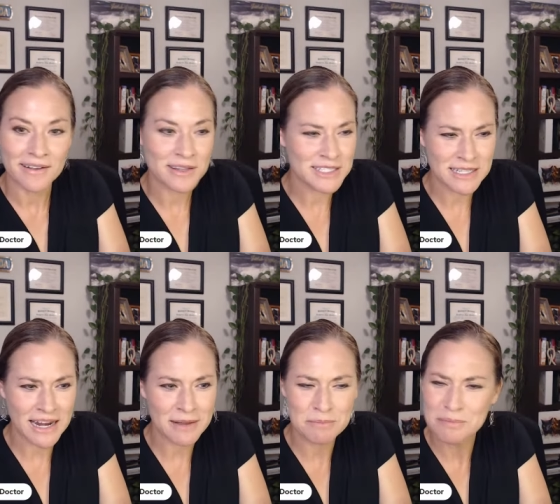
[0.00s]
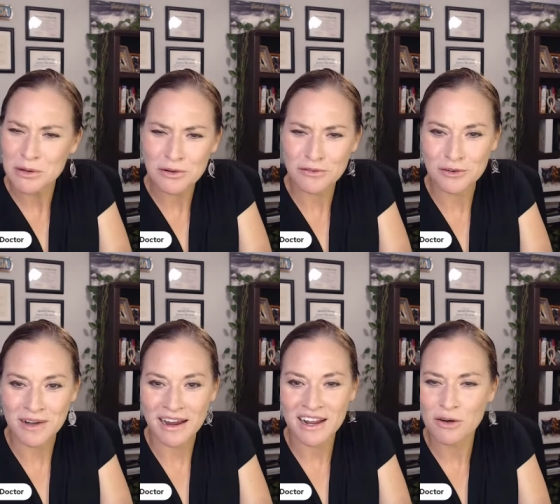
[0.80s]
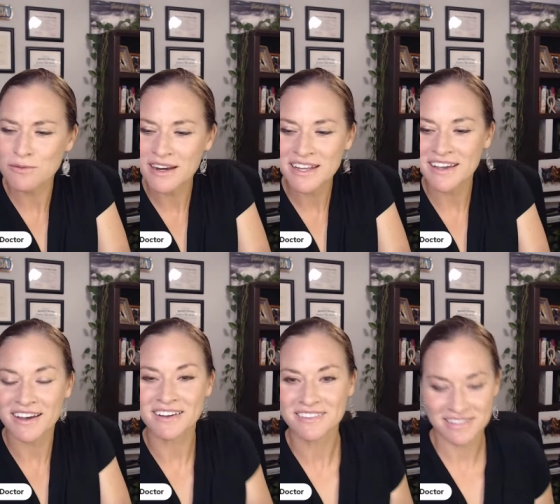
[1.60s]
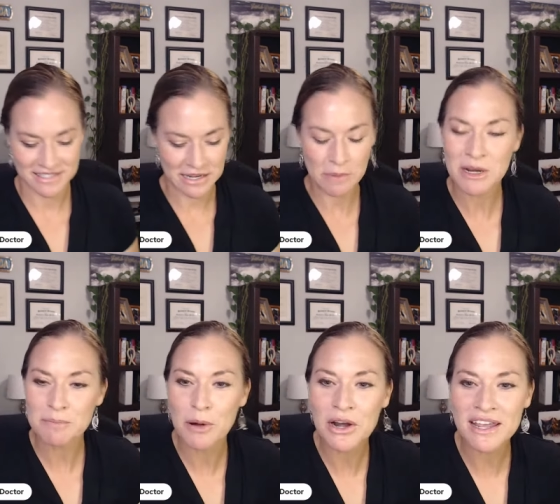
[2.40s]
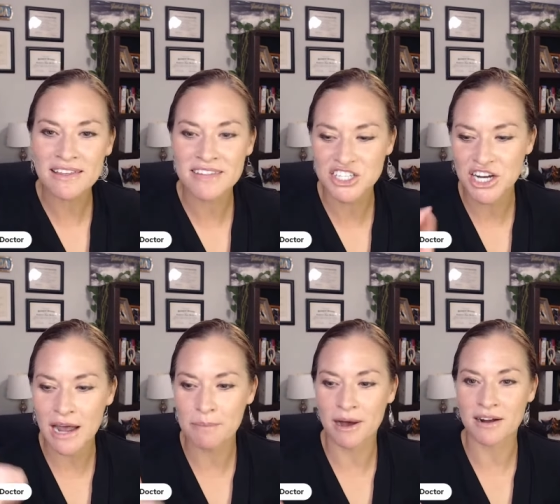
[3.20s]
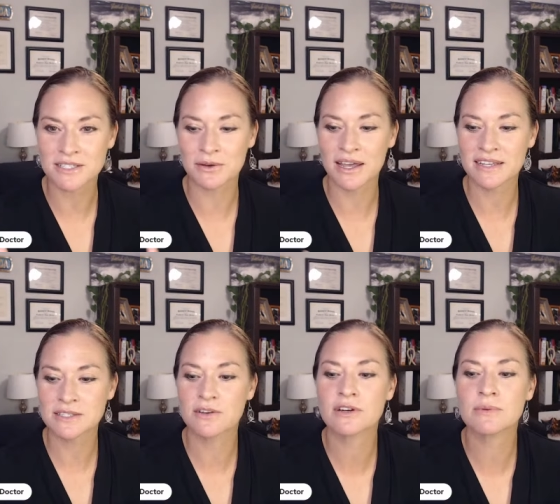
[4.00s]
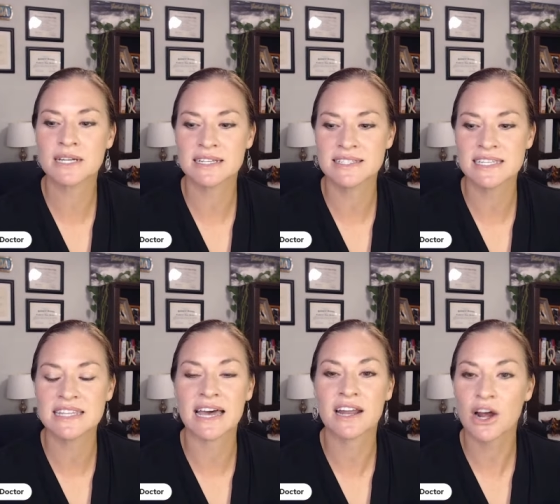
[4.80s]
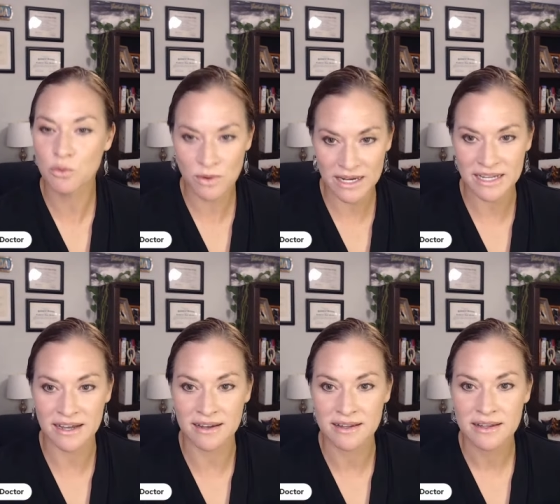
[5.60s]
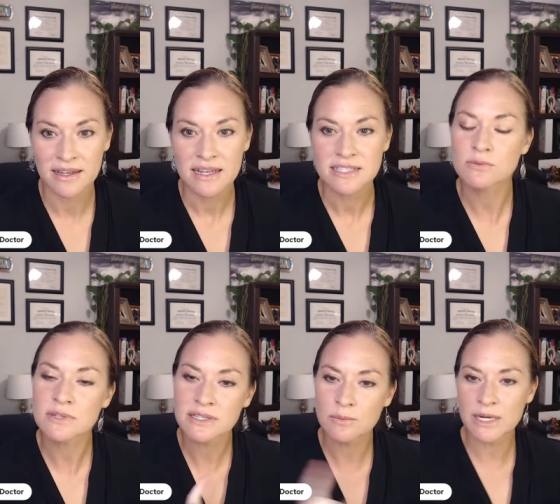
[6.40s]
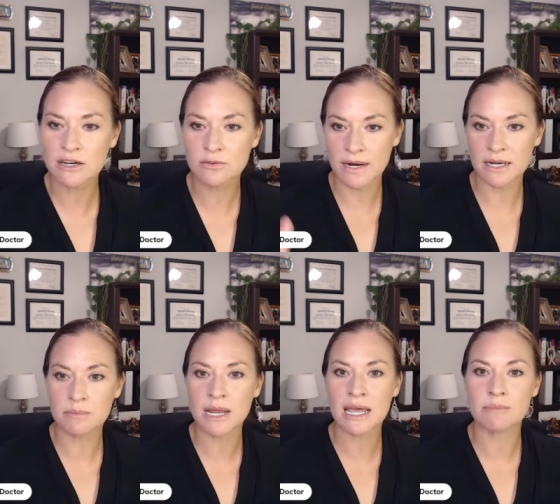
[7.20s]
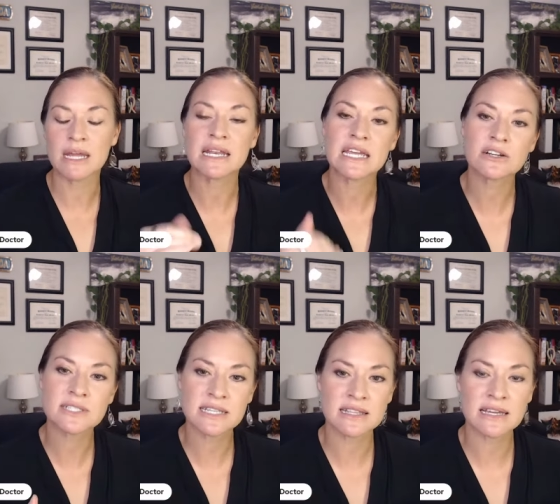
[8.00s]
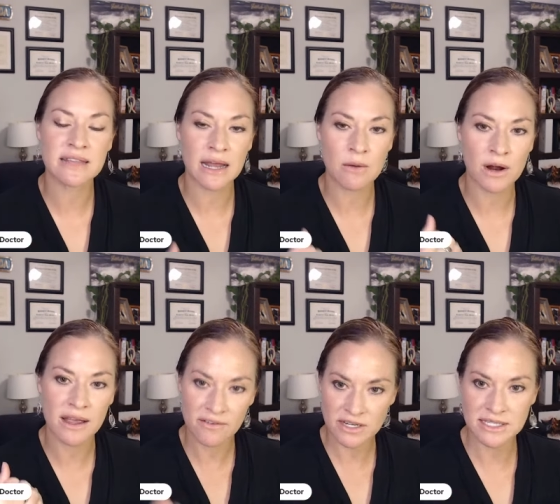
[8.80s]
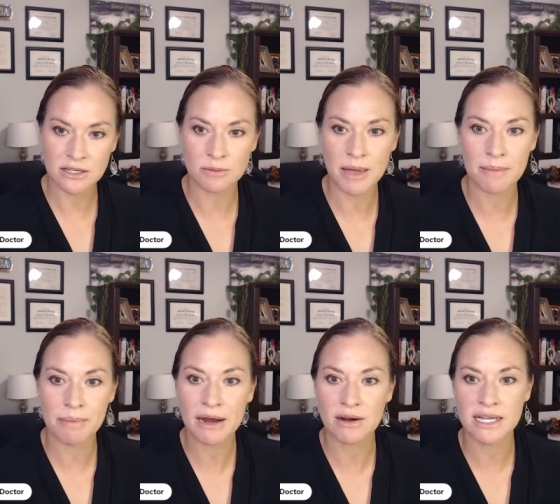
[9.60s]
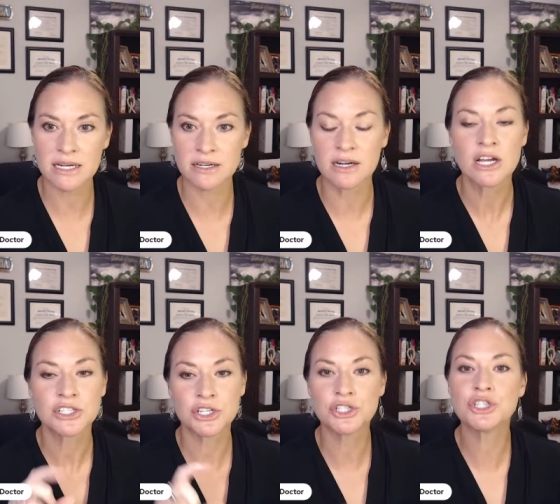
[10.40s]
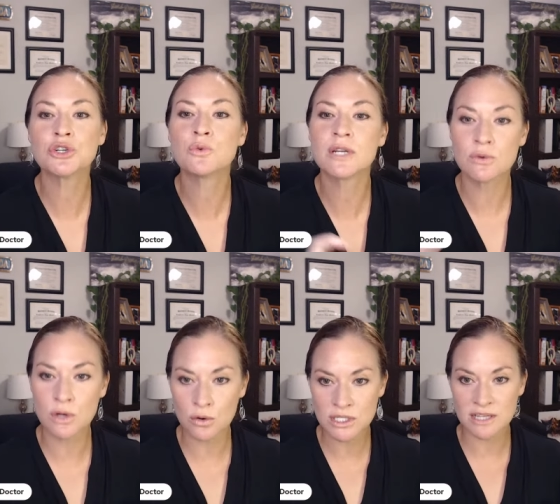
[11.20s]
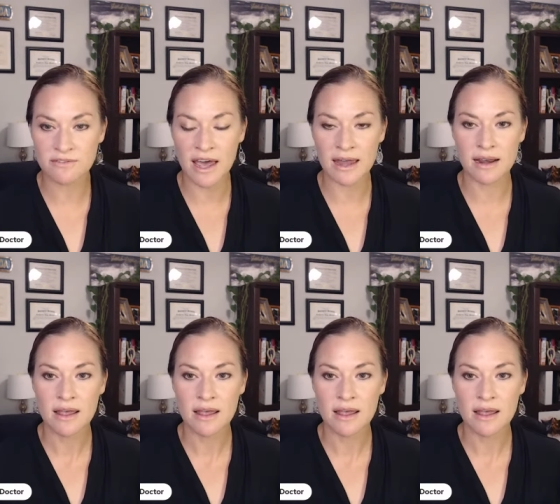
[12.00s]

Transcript: it's kind of beautiful, right? Aridia. So I'm going to put it in the chat box, okay? So everyone can see that. Aridia. It's a really weird random name. And here's the thing that I want every single pet parent here to do when you go to the vet.